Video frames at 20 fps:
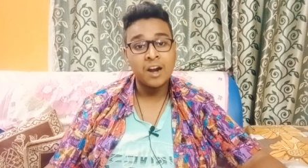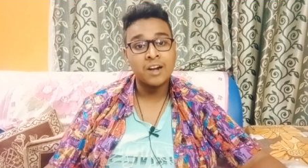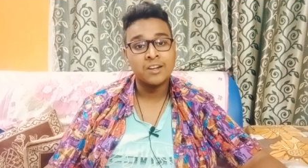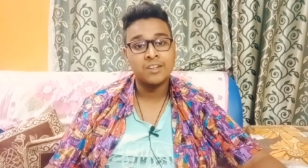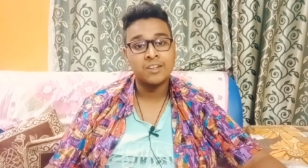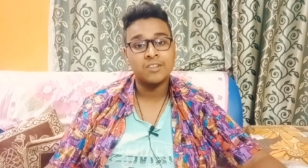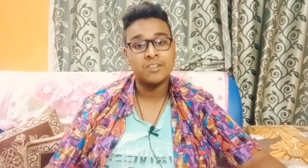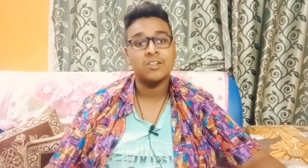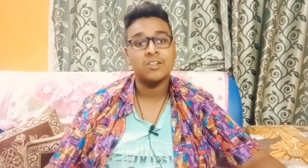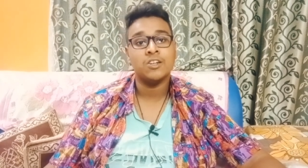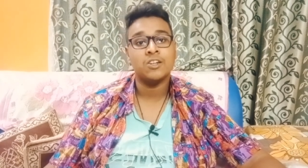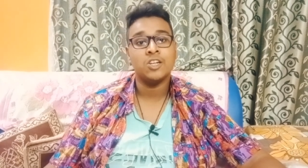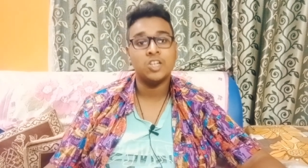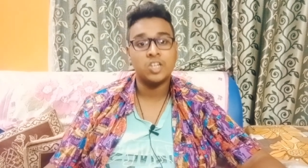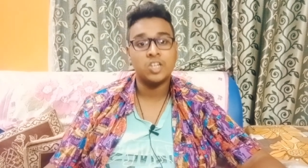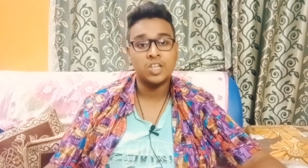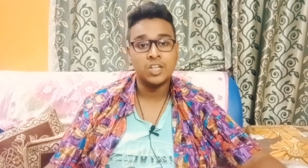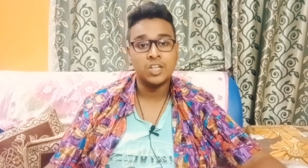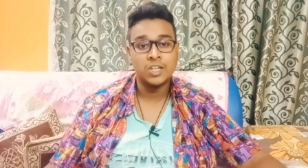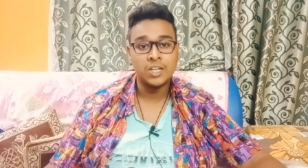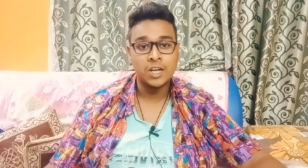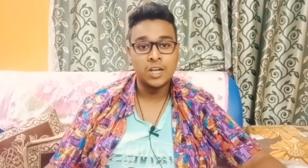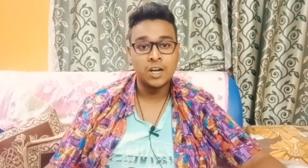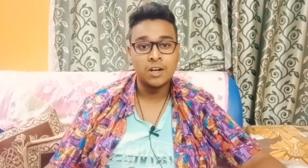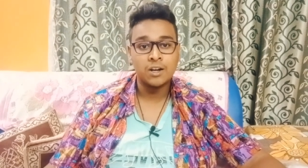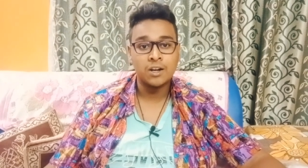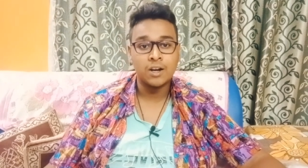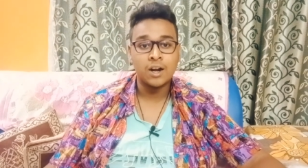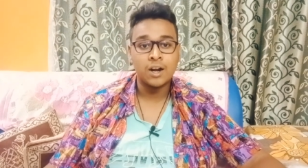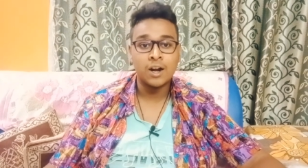arc is the Nishiki
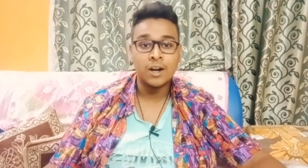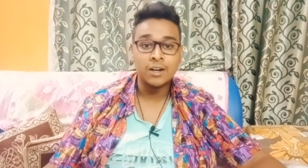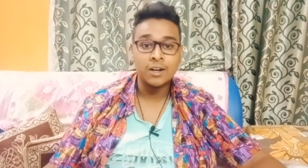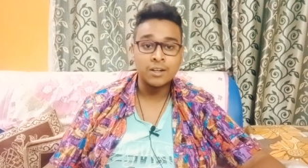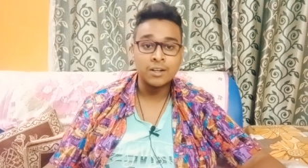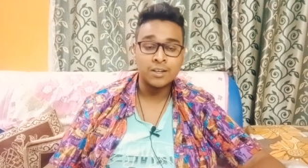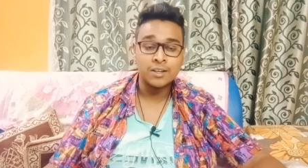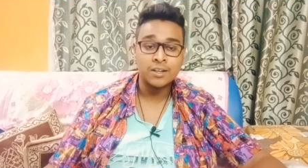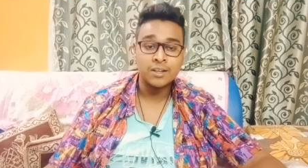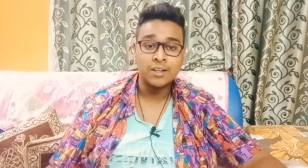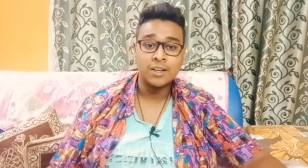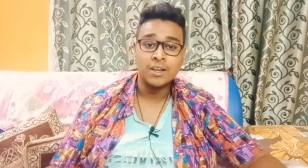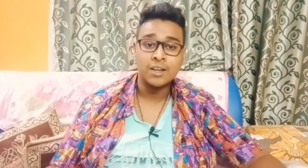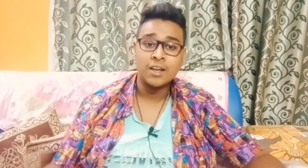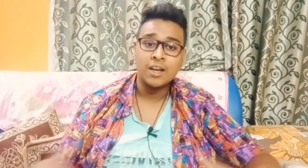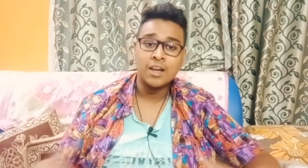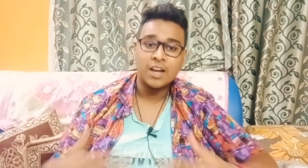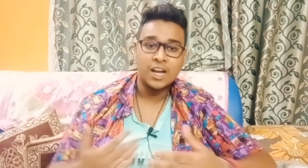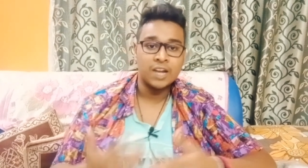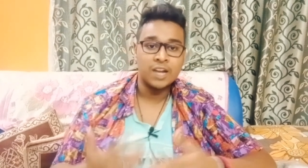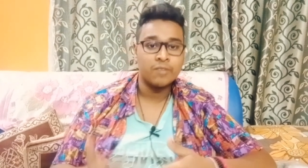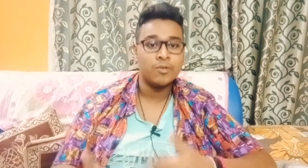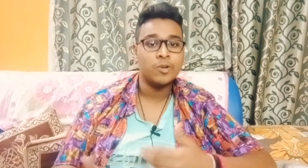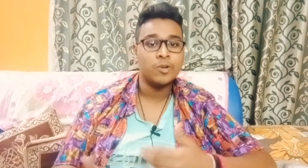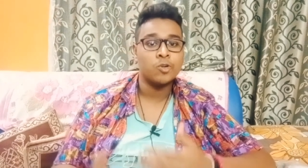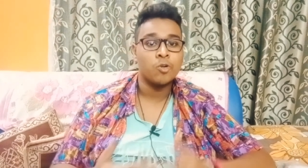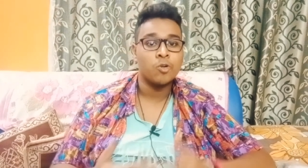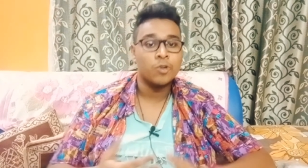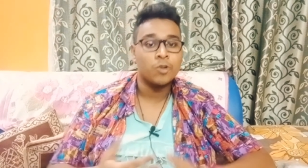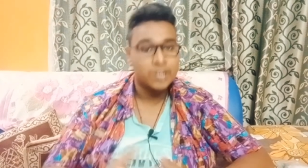arc. I
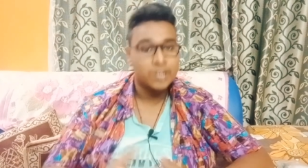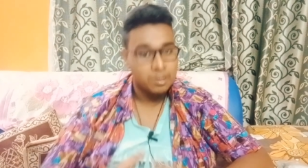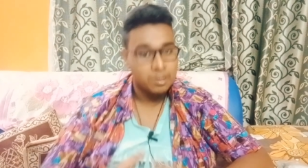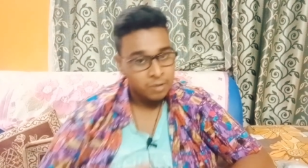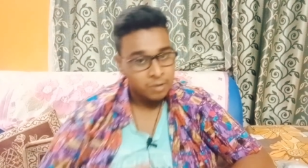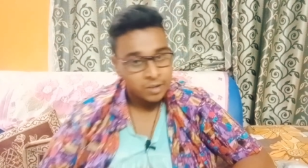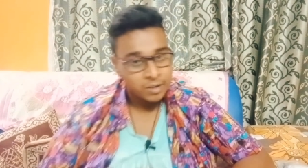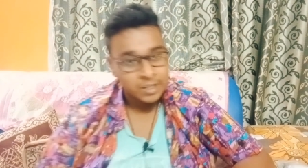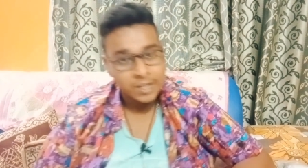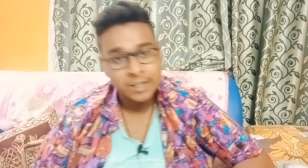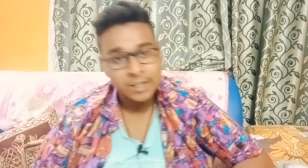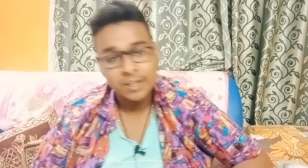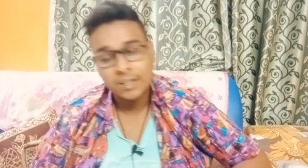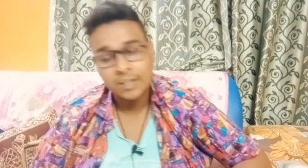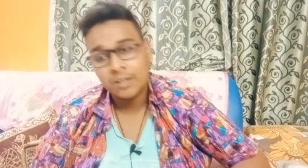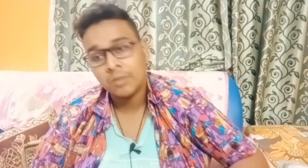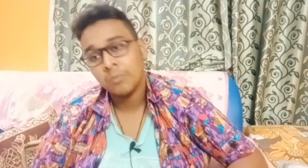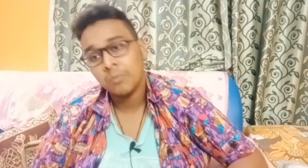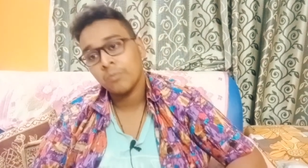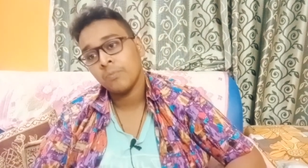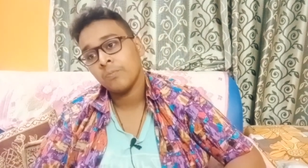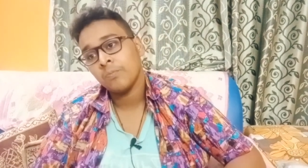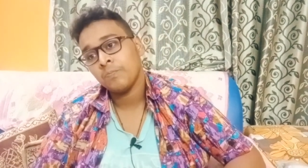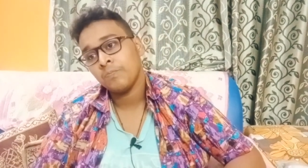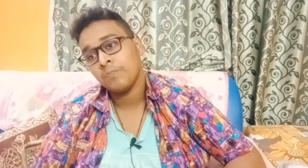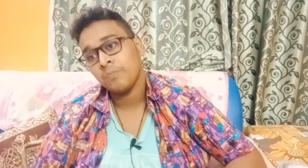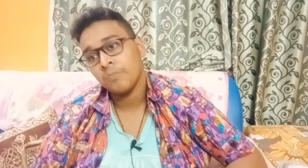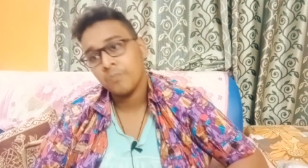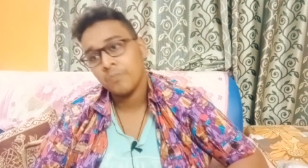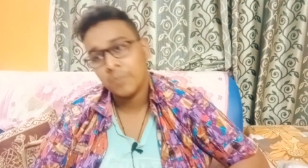will be talking about that in
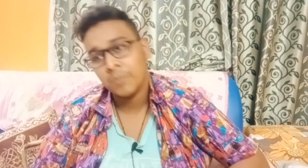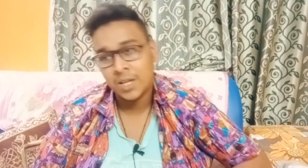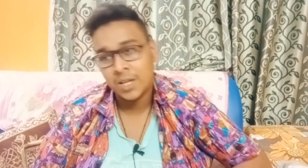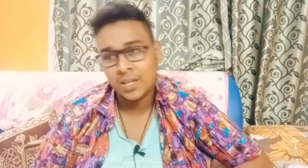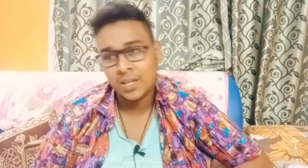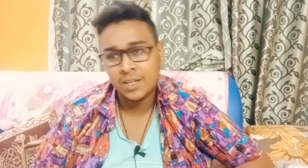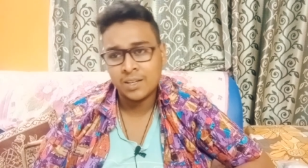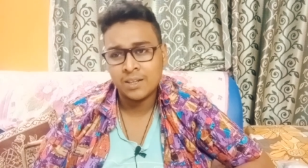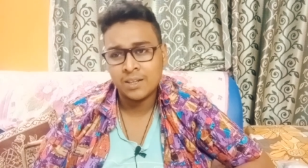my